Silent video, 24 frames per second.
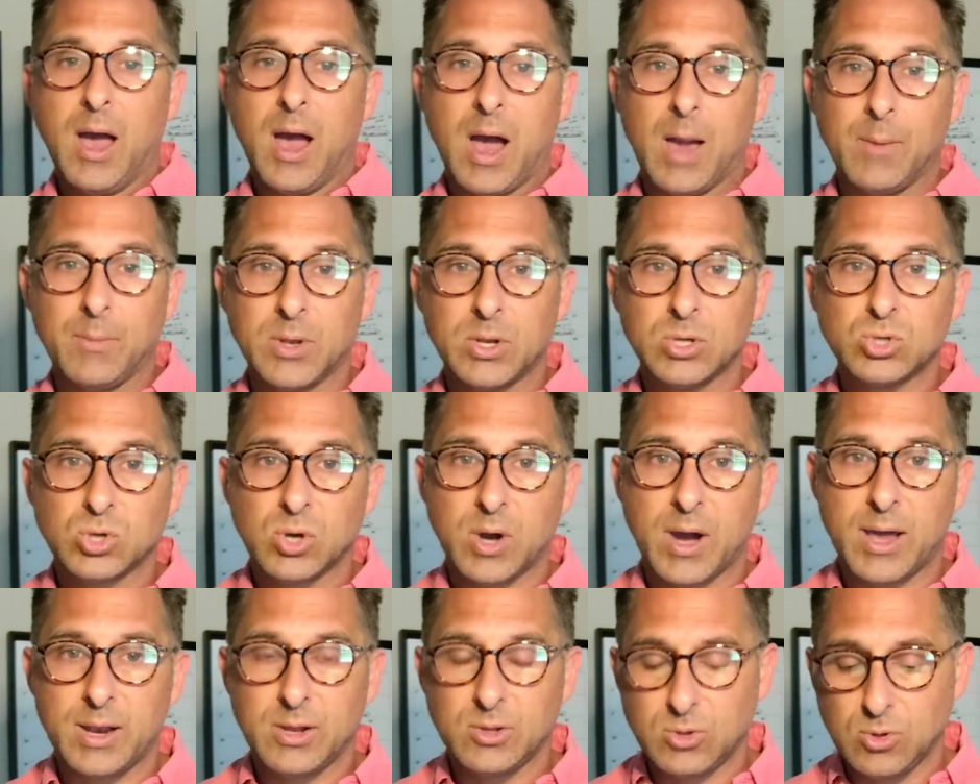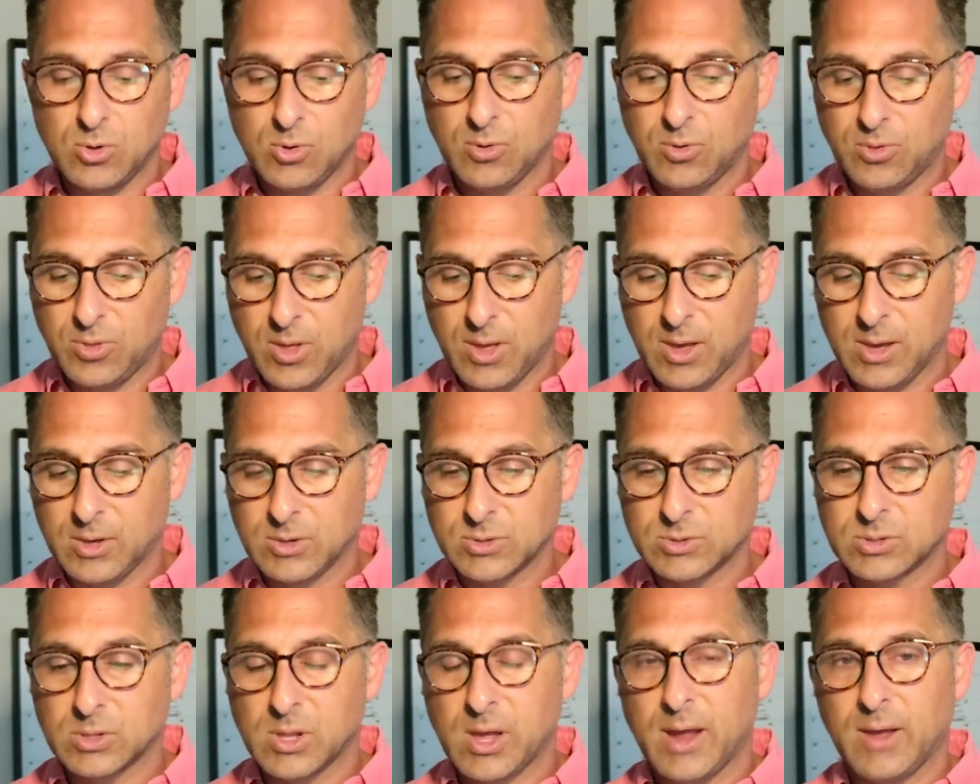I'm going to try to do
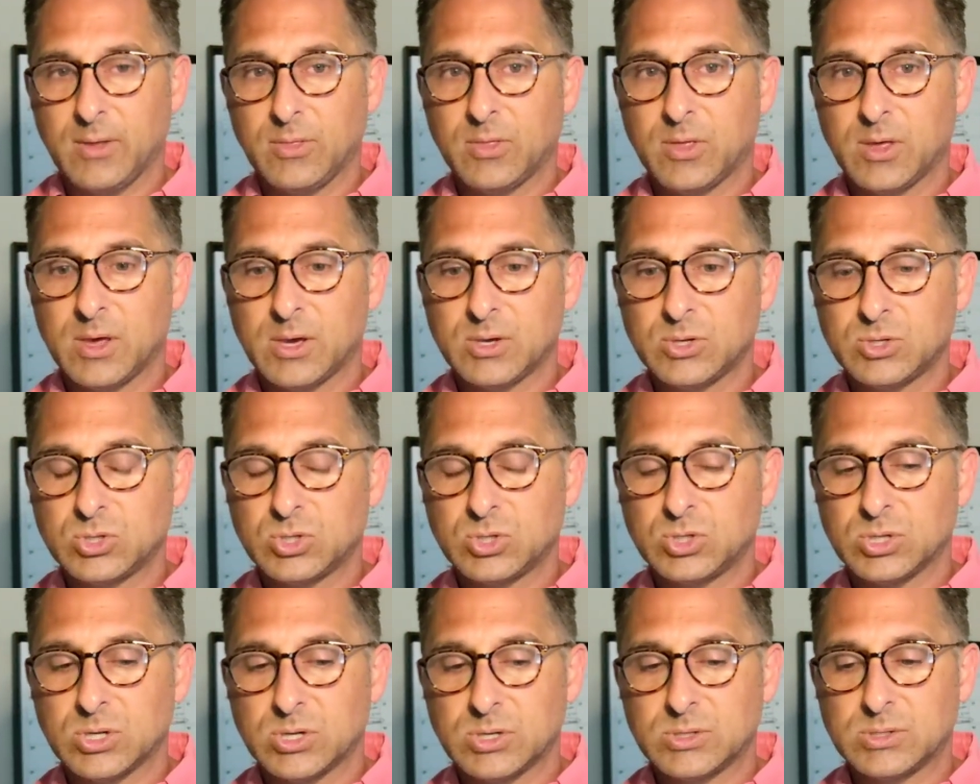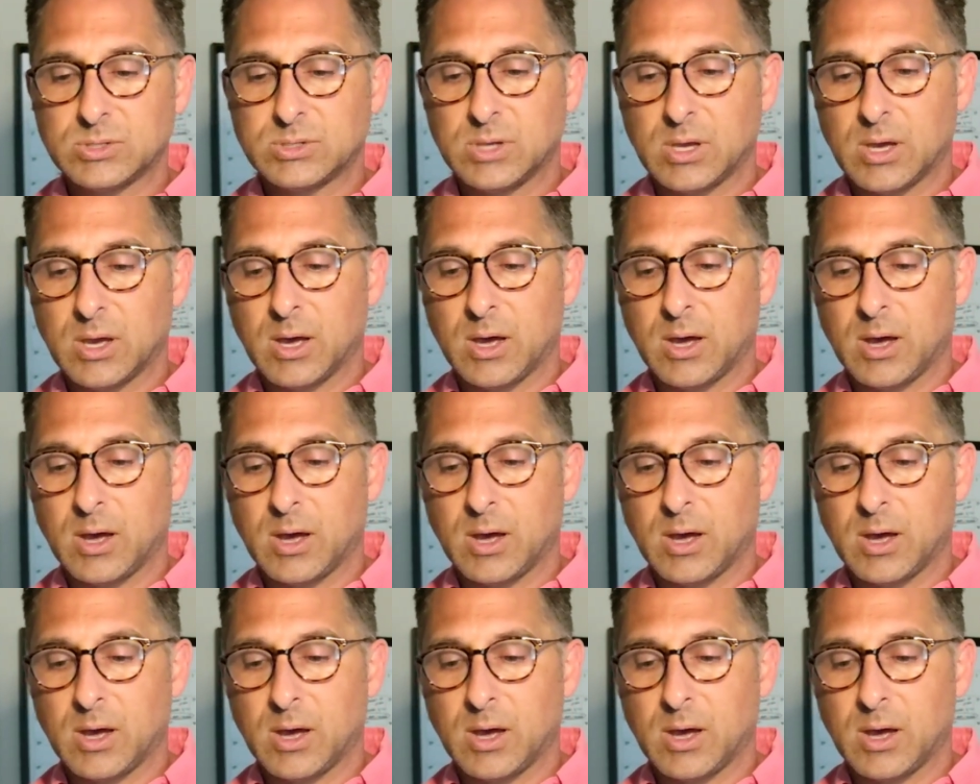things like this, just